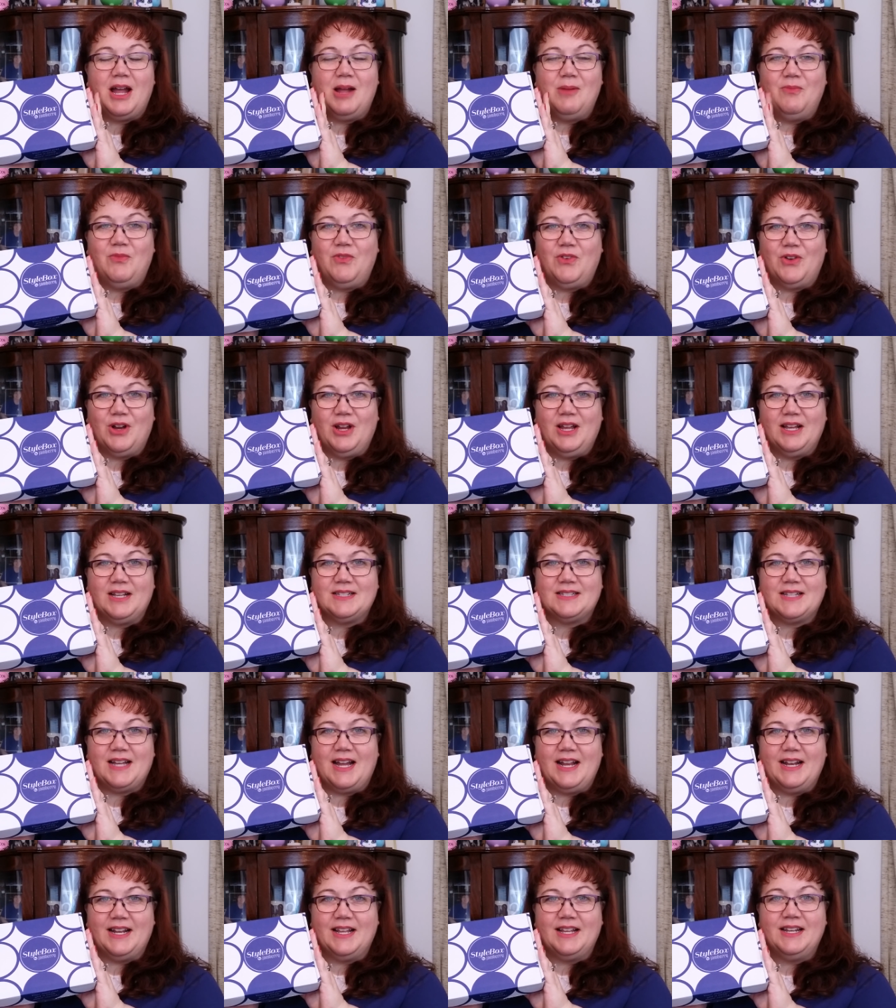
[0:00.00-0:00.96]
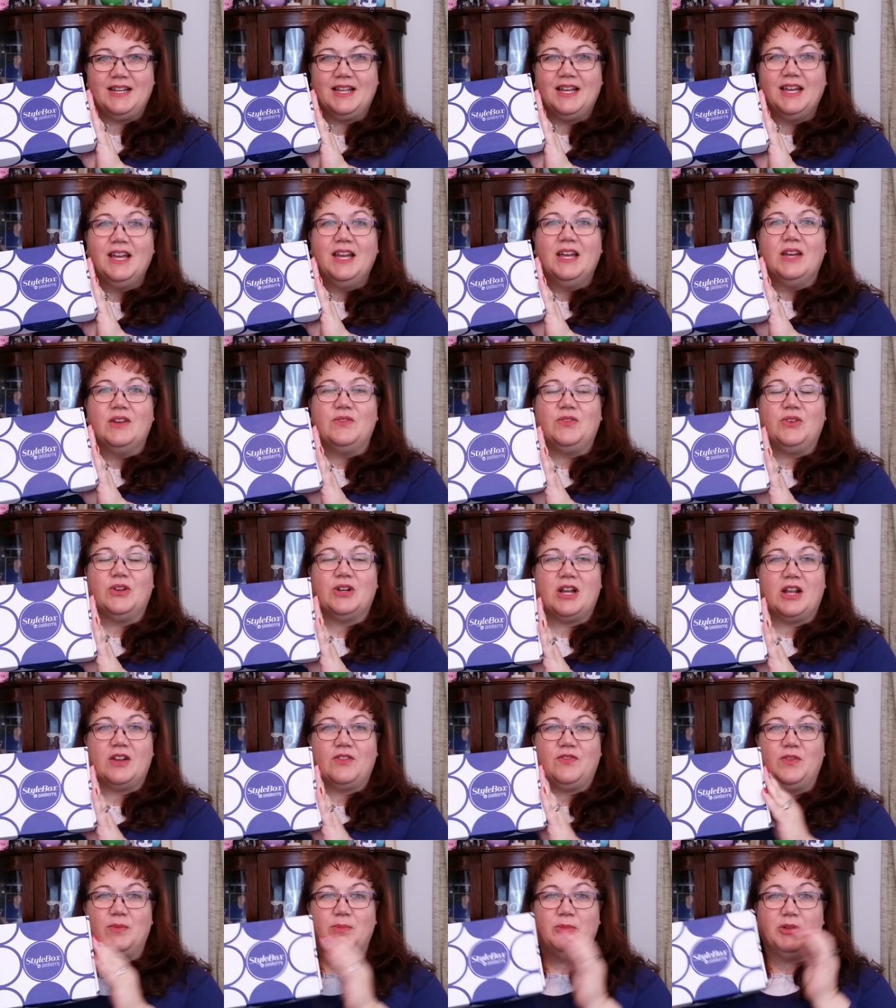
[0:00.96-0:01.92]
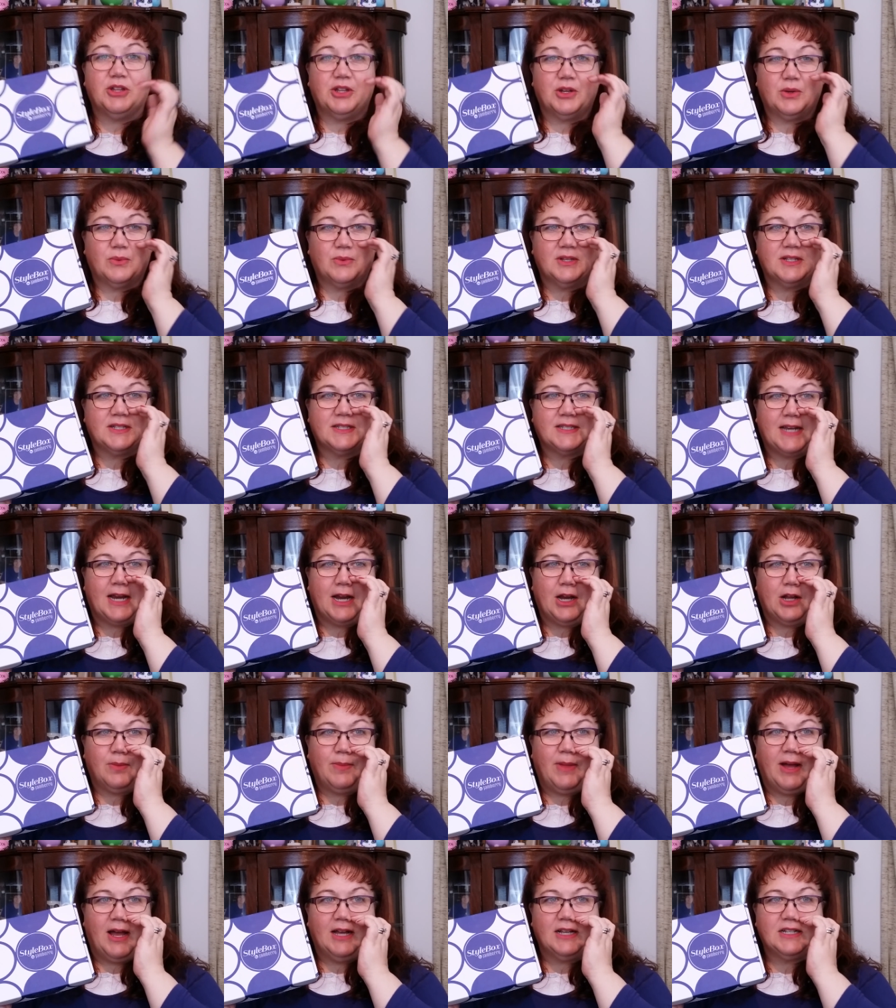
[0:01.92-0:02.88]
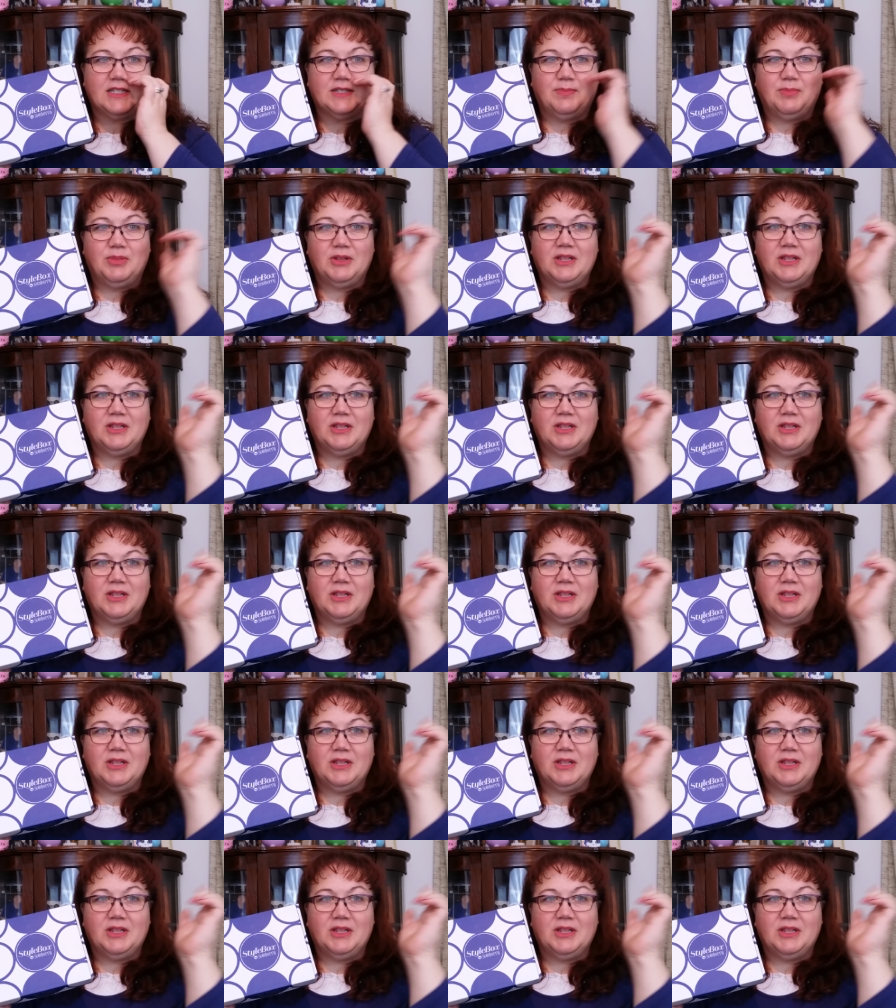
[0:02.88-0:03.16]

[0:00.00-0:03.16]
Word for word: I'm very excited. If you're not familiar with StyleBox,